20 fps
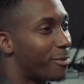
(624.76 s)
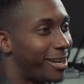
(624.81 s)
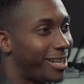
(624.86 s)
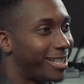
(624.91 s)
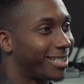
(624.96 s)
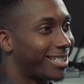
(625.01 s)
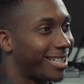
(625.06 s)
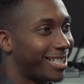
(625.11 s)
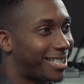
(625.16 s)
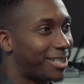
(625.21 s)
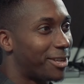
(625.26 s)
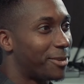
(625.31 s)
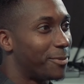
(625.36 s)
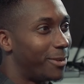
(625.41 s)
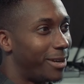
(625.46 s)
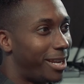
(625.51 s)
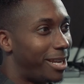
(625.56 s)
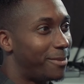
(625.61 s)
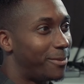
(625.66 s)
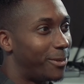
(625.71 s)
brand exists no
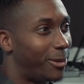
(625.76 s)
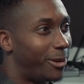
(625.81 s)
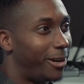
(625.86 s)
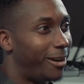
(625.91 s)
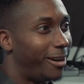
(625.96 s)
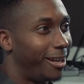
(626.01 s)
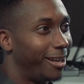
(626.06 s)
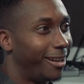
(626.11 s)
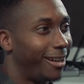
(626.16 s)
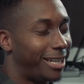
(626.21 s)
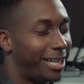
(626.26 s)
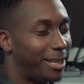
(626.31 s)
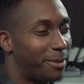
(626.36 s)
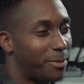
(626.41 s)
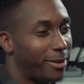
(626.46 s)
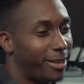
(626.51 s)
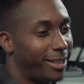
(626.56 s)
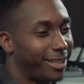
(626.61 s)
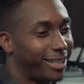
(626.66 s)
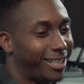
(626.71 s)
anymore. I, like I
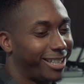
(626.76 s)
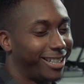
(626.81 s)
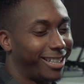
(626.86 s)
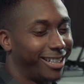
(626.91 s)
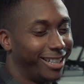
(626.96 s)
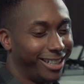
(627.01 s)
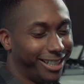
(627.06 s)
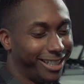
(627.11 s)
don't. I probably